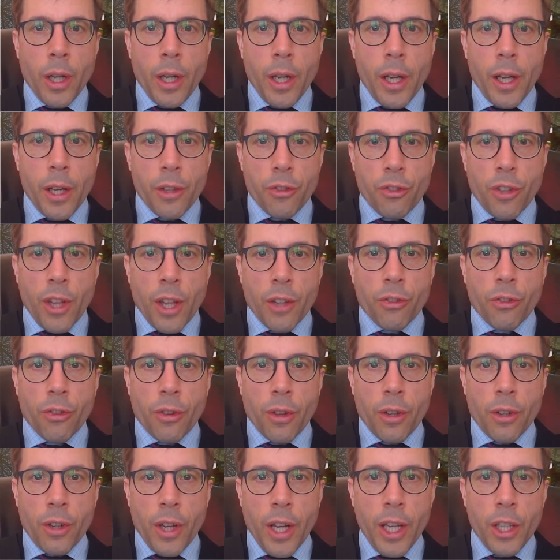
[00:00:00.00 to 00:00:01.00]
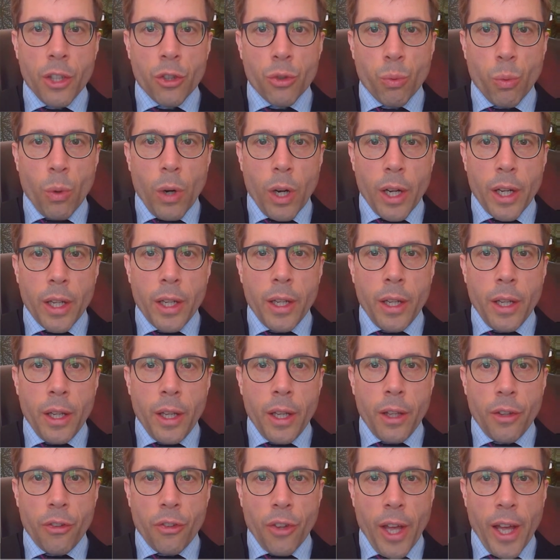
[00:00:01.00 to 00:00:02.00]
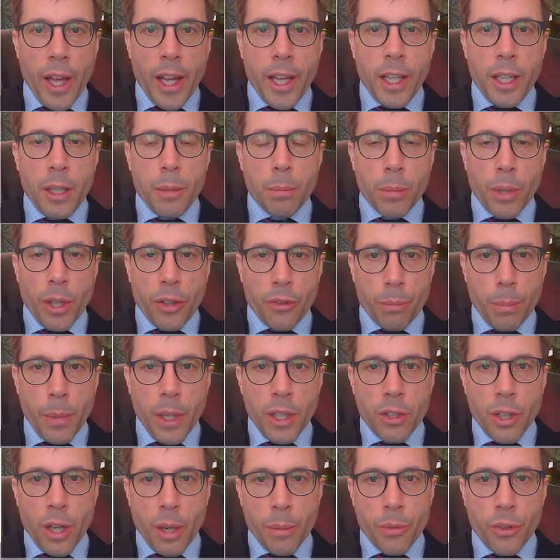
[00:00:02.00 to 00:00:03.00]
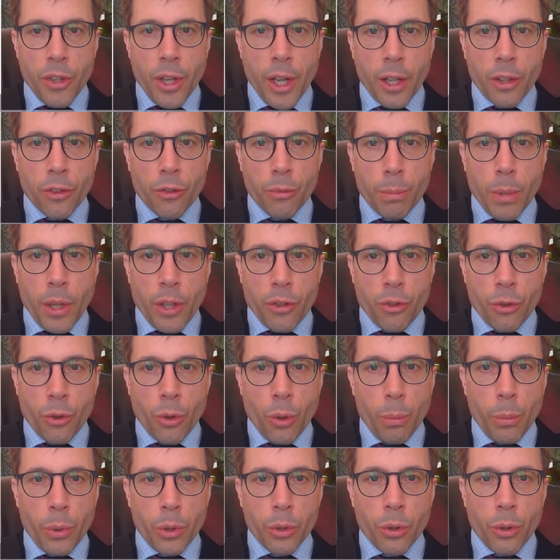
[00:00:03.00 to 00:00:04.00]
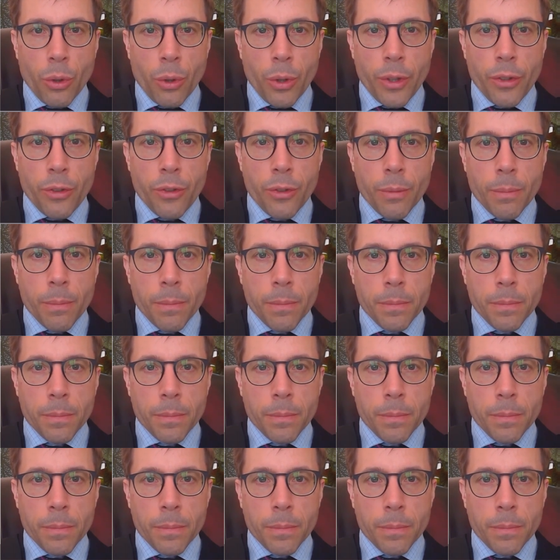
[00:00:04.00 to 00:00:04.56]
It says that each y is a plus b times x plus normal noise.